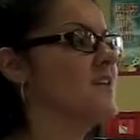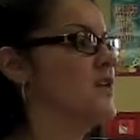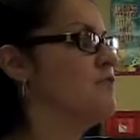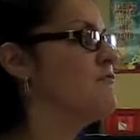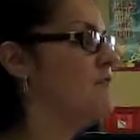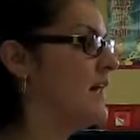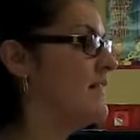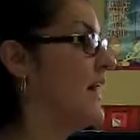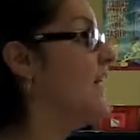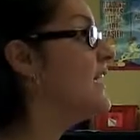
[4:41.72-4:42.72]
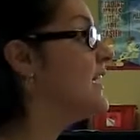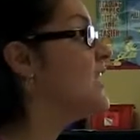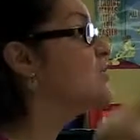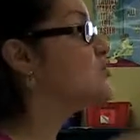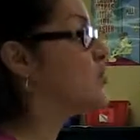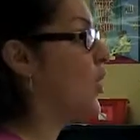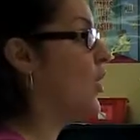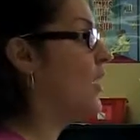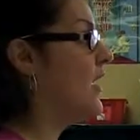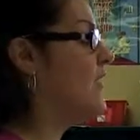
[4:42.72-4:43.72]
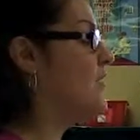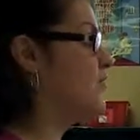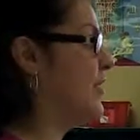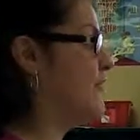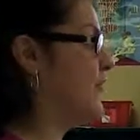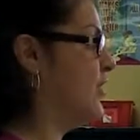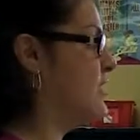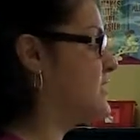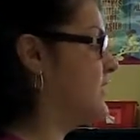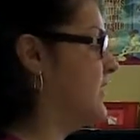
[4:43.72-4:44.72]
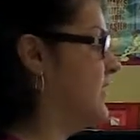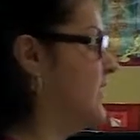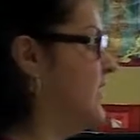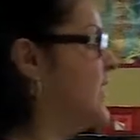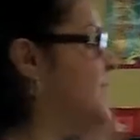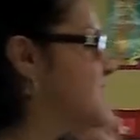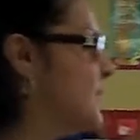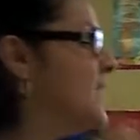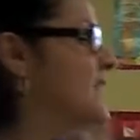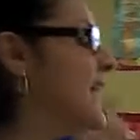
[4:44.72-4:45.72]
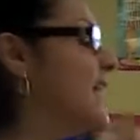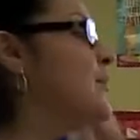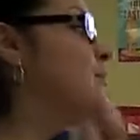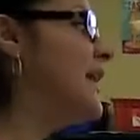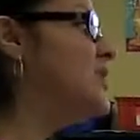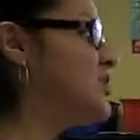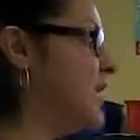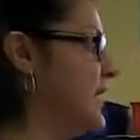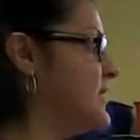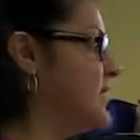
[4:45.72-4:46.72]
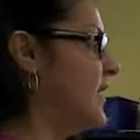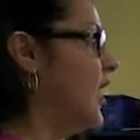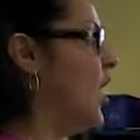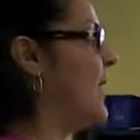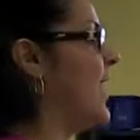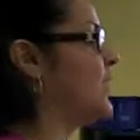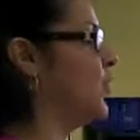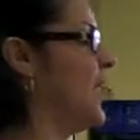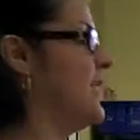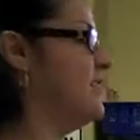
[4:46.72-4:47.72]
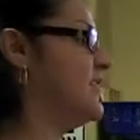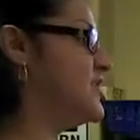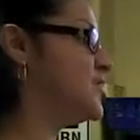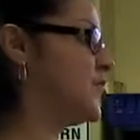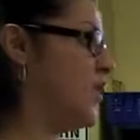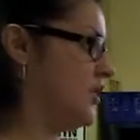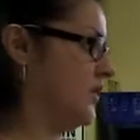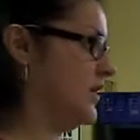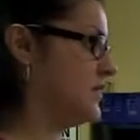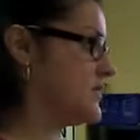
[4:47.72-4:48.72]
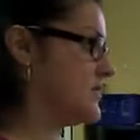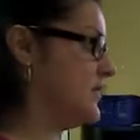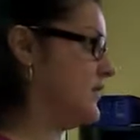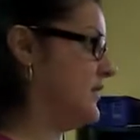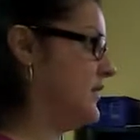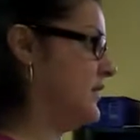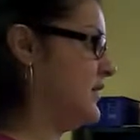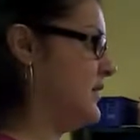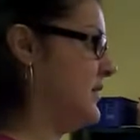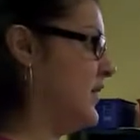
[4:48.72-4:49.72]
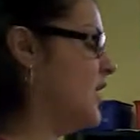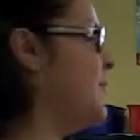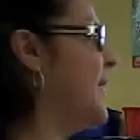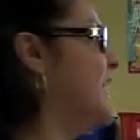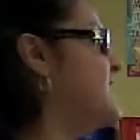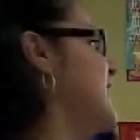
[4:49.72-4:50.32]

that you that he saw in the rainforest? There was something that he mentioned about the way this frog looked compared